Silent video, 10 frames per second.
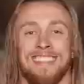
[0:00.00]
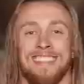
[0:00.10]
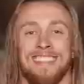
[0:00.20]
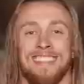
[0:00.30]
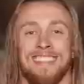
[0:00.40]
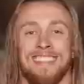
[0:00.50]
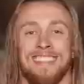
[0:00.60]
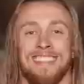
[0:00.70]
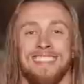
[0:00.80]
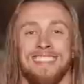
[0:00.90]

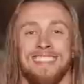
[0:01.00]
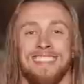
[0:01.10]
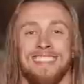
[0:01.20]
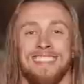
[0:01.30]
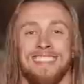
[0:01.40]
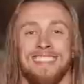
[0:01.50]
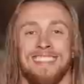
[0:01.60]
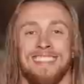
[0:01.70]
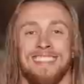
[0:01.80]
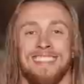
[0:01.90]

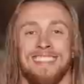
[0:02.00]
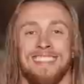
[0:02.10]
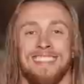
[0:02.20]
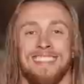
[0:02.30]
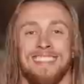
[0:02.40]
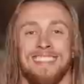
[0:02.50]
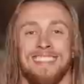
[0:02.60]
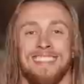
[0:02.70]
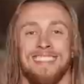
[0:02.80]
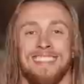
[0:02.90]

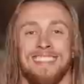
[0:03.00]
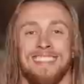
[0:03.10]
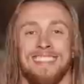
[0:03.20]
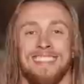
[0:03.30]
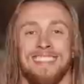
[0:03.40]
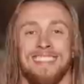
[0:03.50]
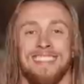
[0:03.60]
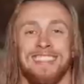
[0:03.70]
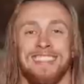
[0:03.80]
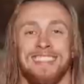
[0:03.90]

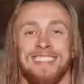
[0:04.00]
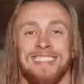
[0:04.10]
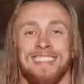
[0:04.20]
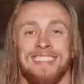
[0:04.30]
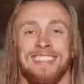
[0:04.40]
This person isn't speaking.